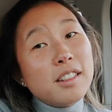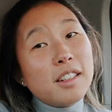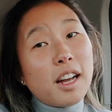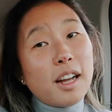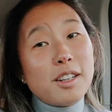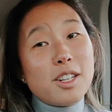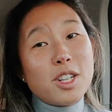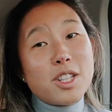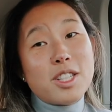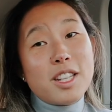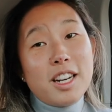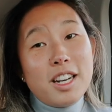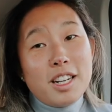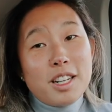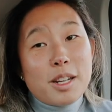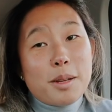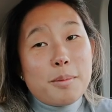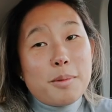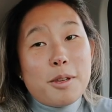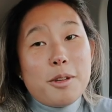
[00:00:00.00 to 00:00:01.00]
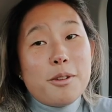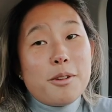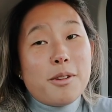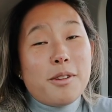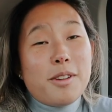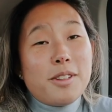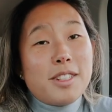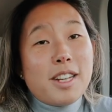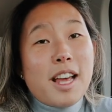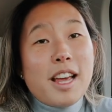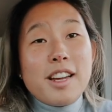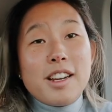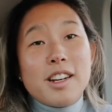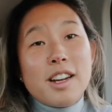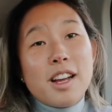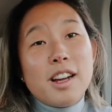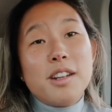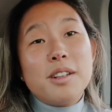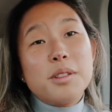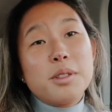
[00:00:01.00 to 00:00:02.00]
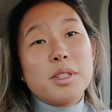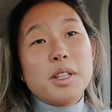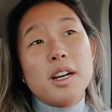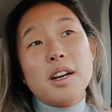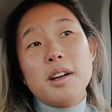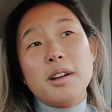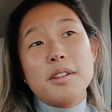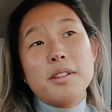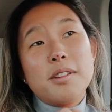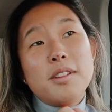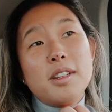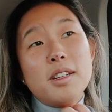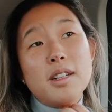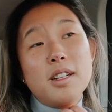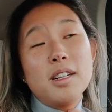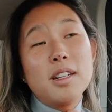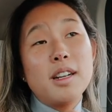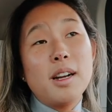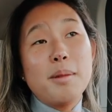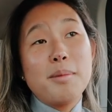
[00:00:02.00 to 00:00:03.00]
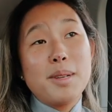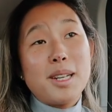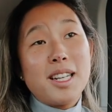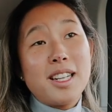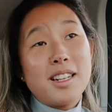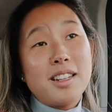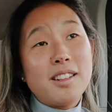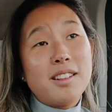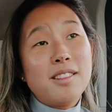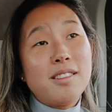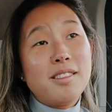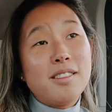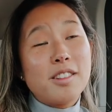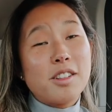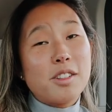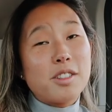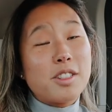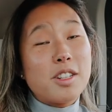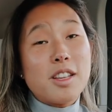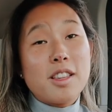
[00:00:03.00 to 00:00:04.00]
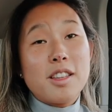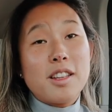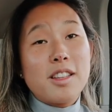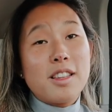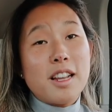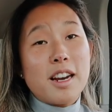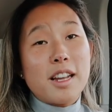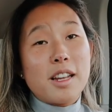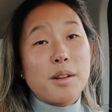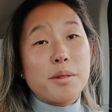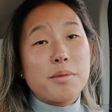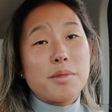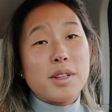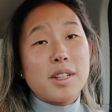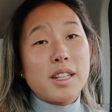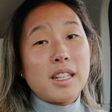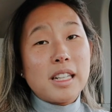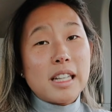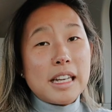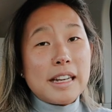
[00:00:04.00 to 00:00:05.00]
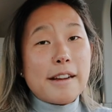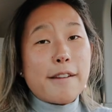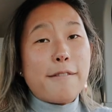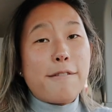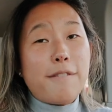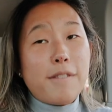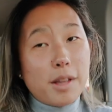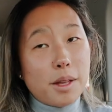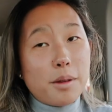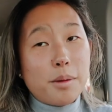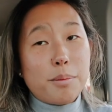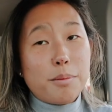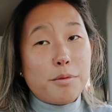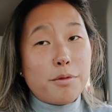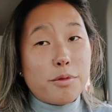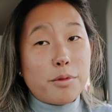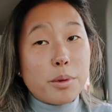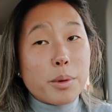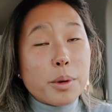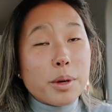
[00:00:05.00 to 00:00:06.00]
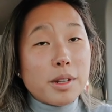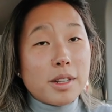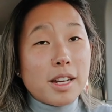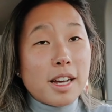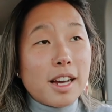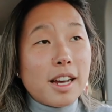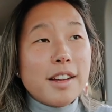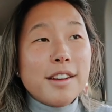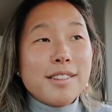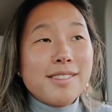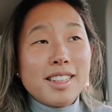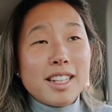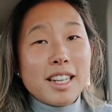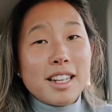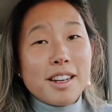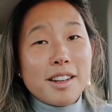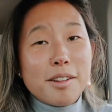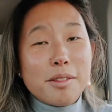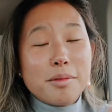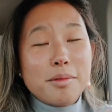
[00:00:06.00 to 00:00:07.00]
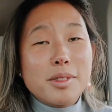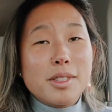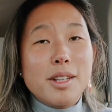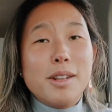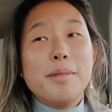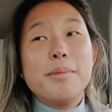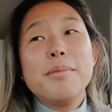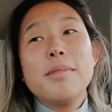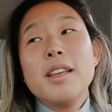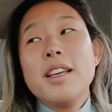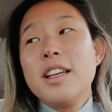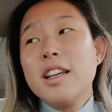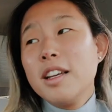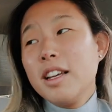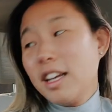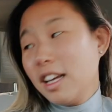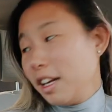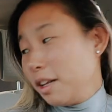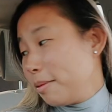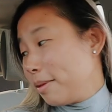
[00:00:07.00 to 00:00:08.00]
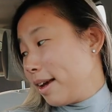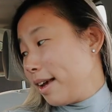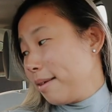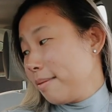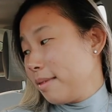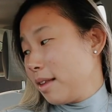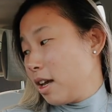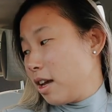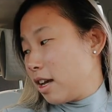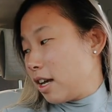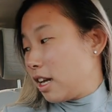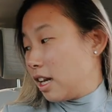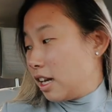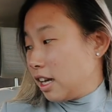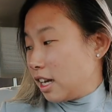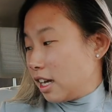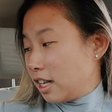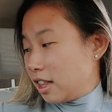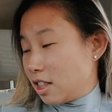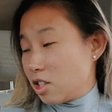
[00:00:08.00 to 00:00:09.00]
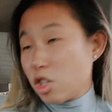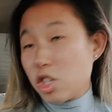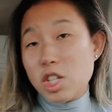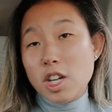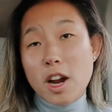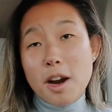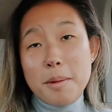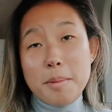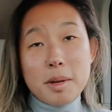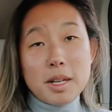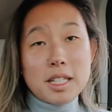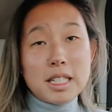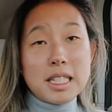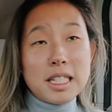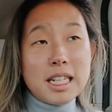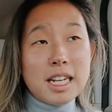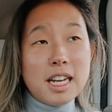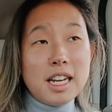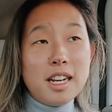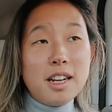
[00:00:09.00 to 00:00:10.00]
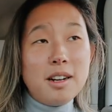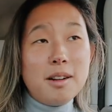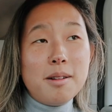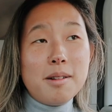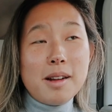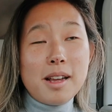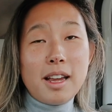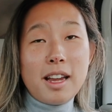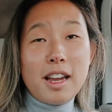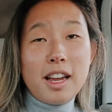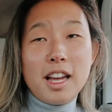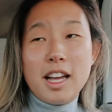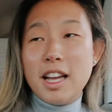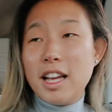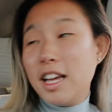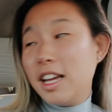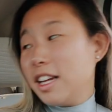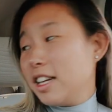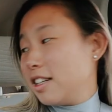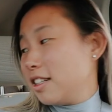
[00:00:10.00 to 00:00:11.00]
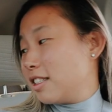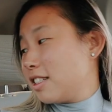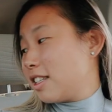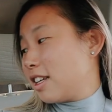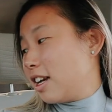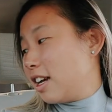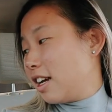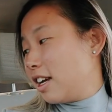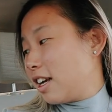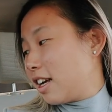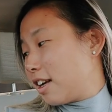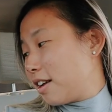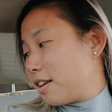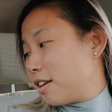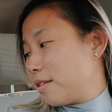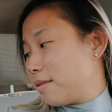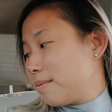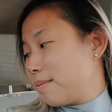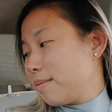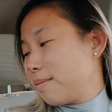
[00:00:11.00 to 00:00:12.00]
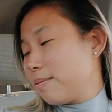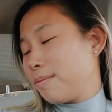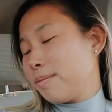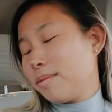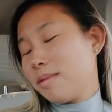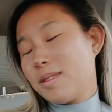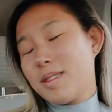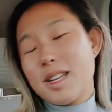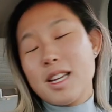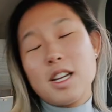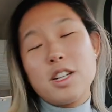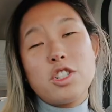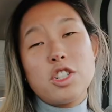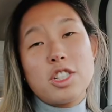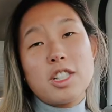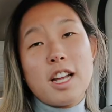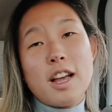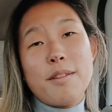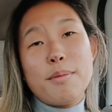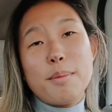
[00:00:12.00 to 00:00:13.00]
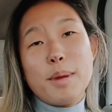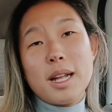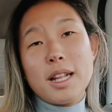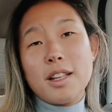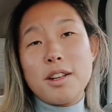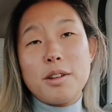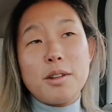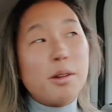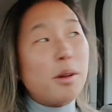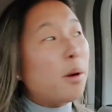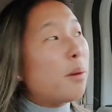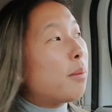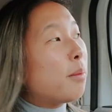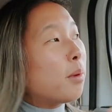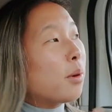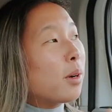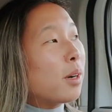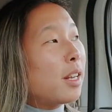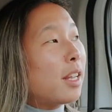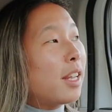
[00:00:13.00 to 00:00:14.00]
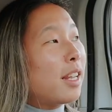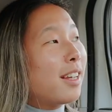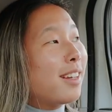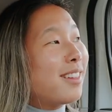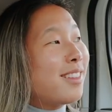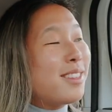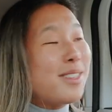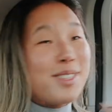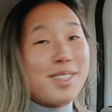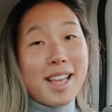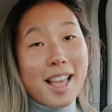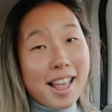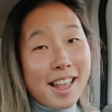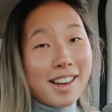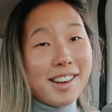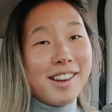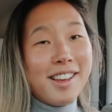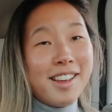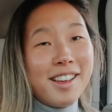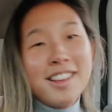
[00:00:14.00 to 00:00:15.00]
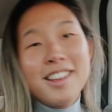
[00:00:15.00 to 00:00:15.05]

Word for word: I just sit at a computer all day, you know? So, I mean, there's nothing that I can really like film for that, you know? So anyway, gonna get the Starbucks now and uh, just have my little morning zen.